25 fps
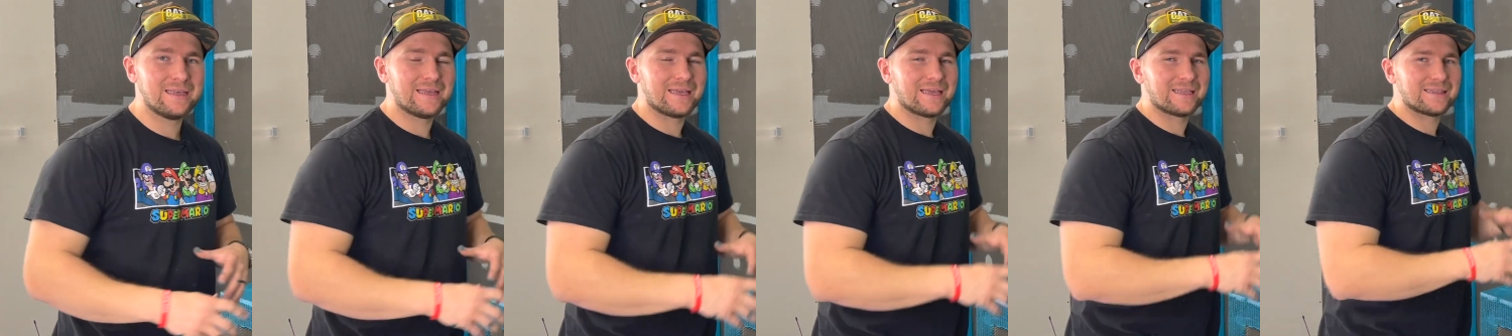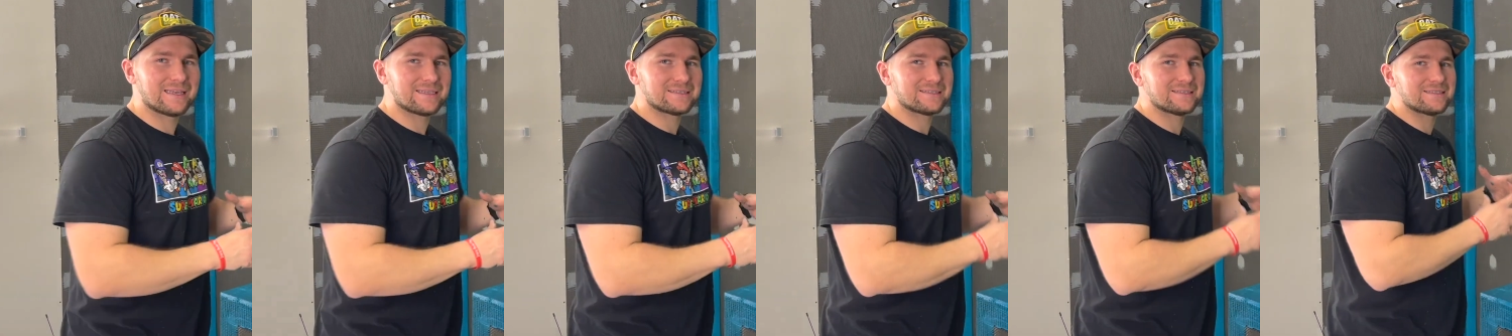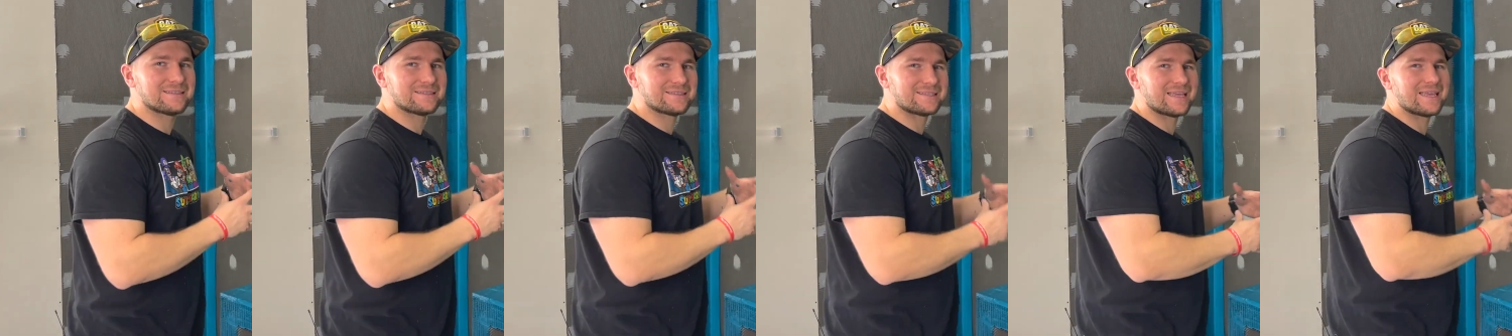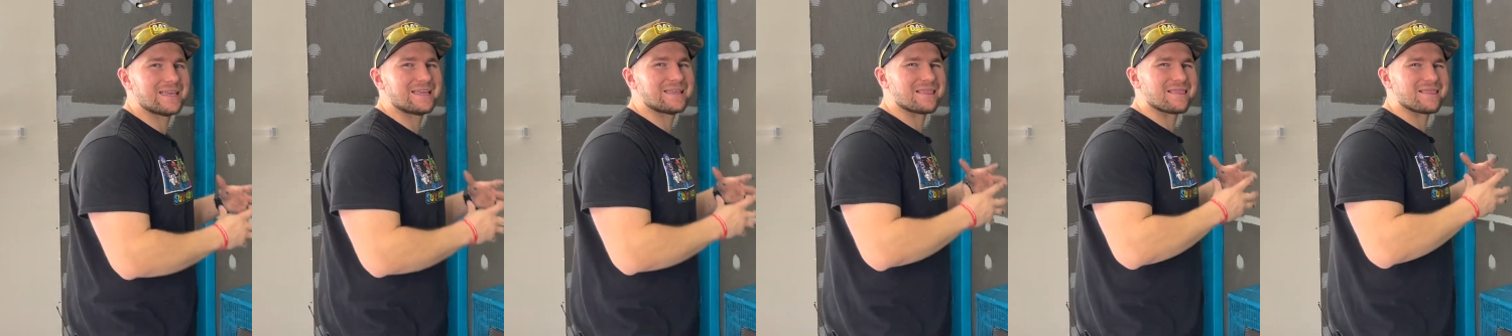it doesn't
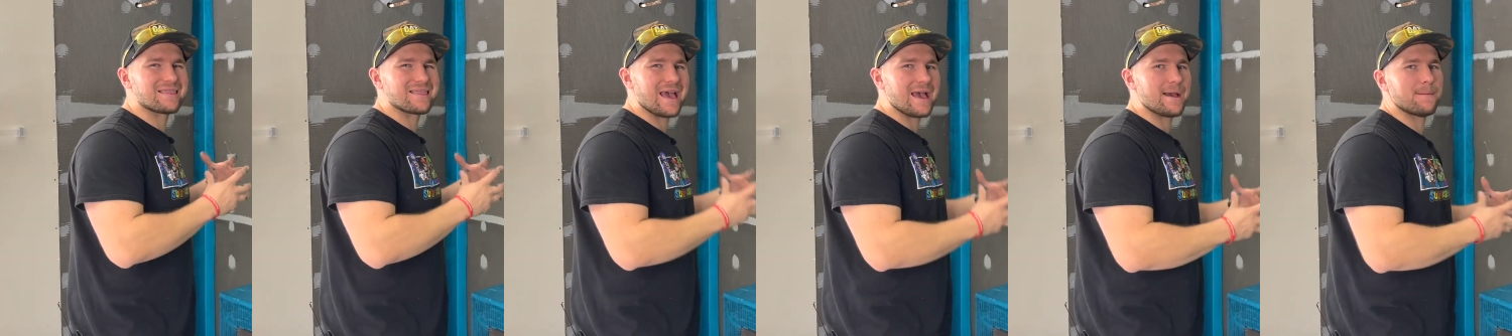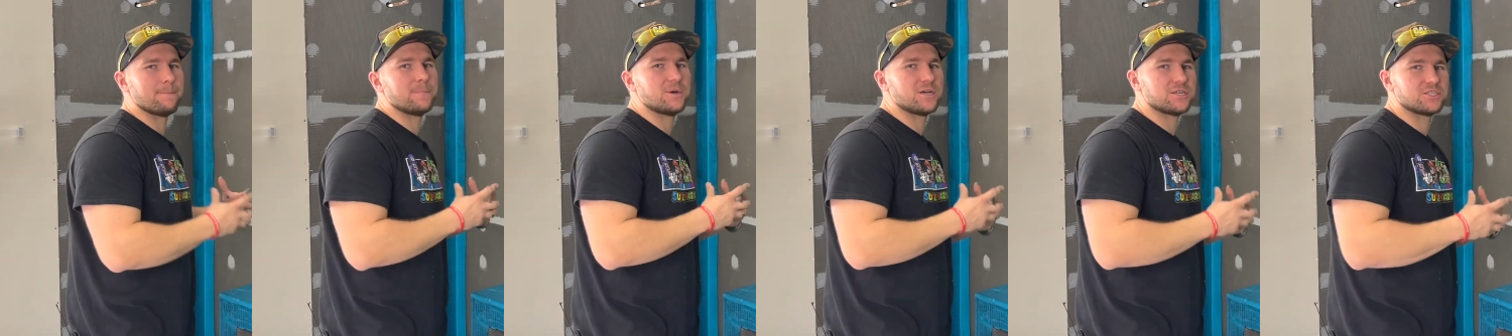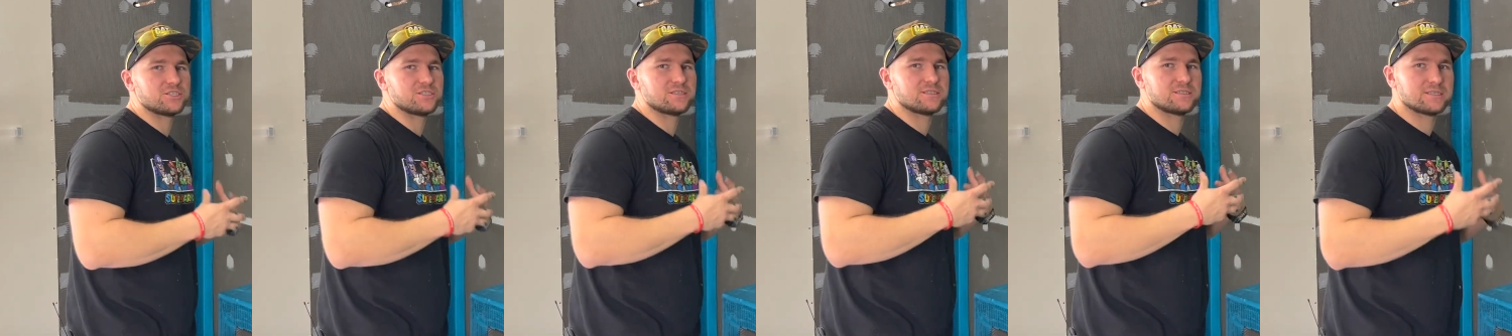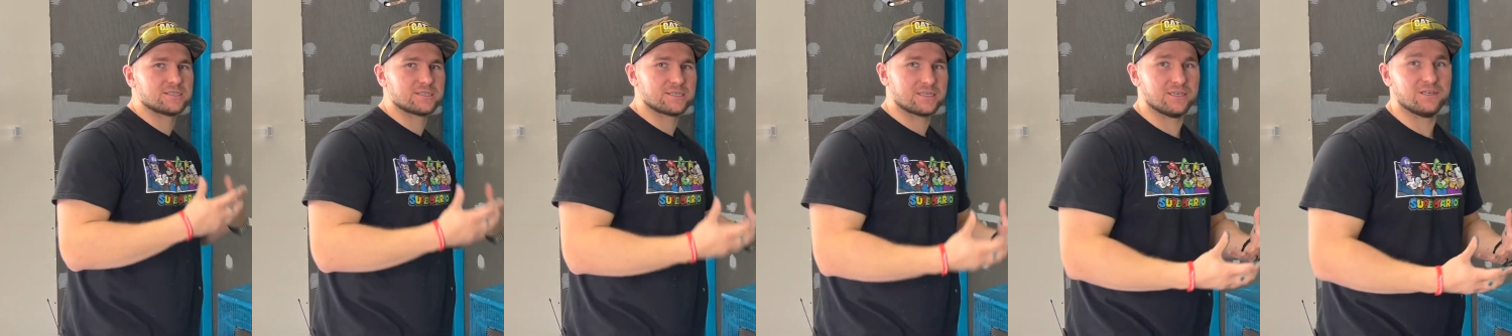take that much
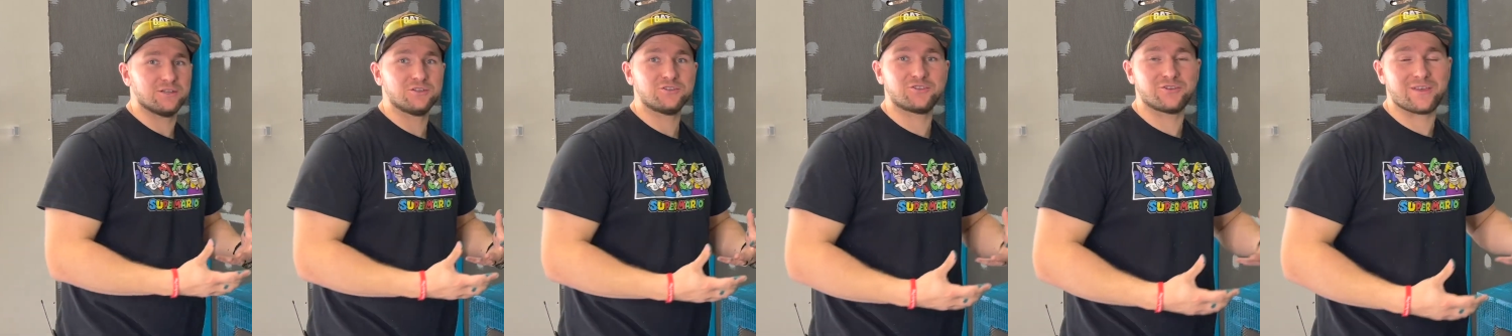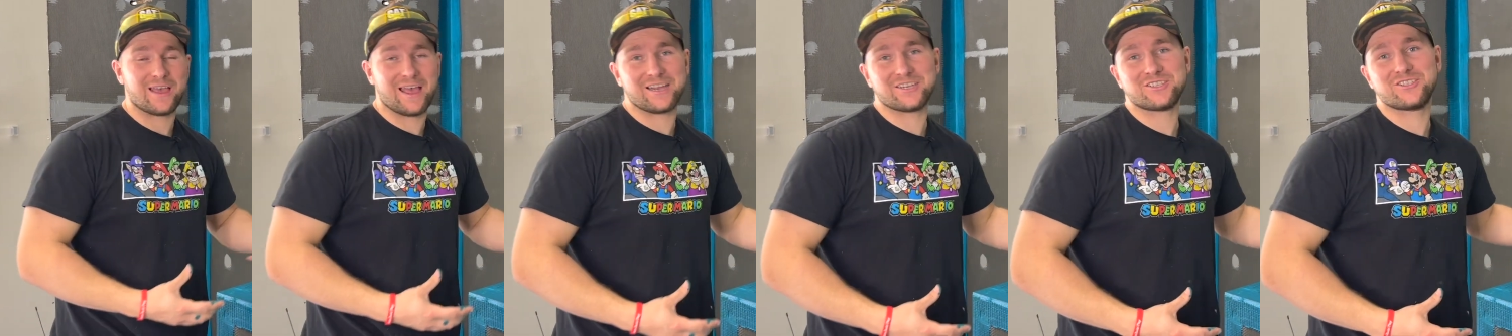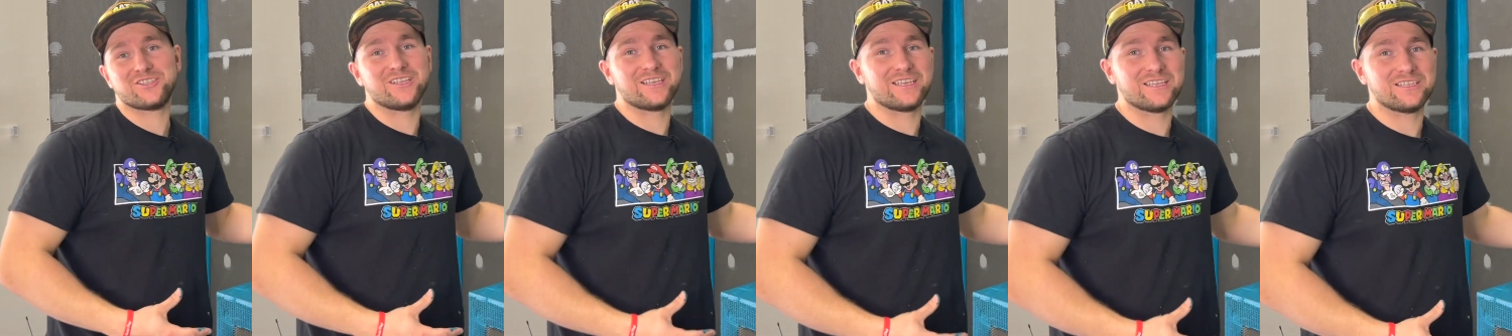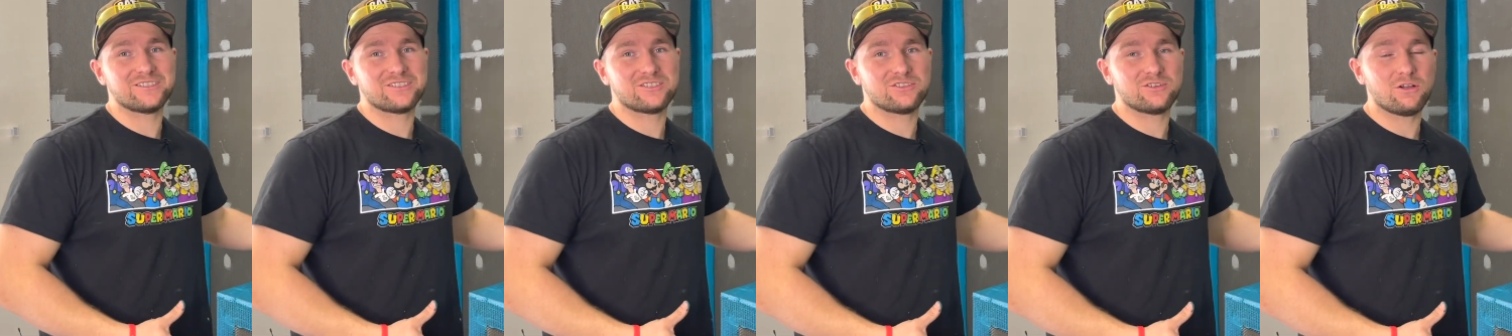skill to actually
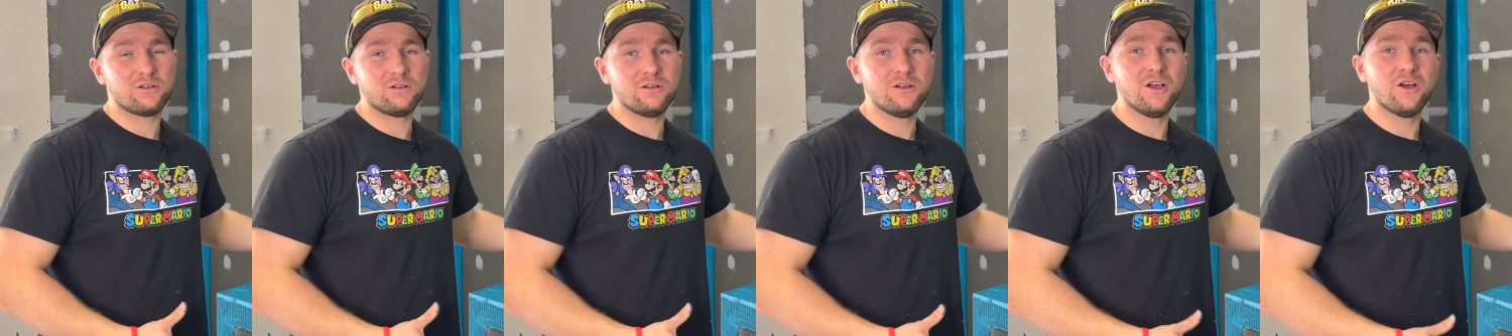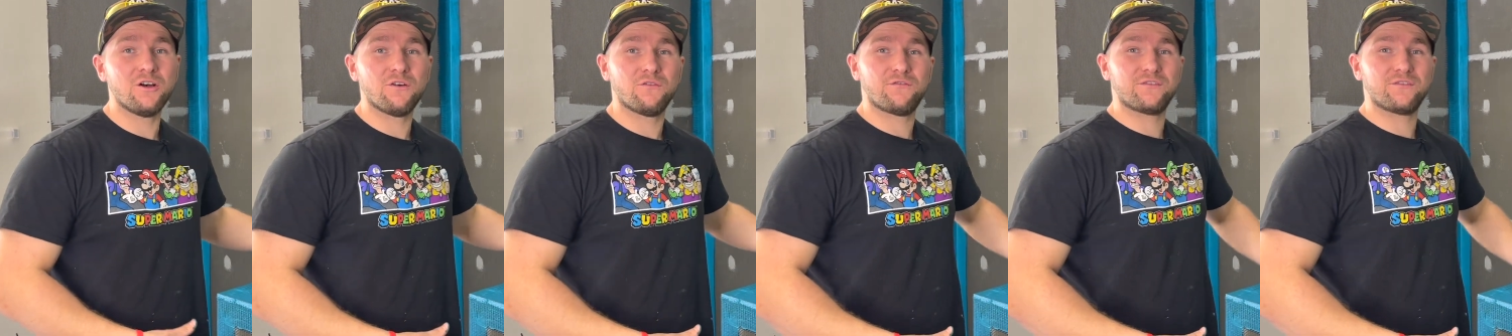install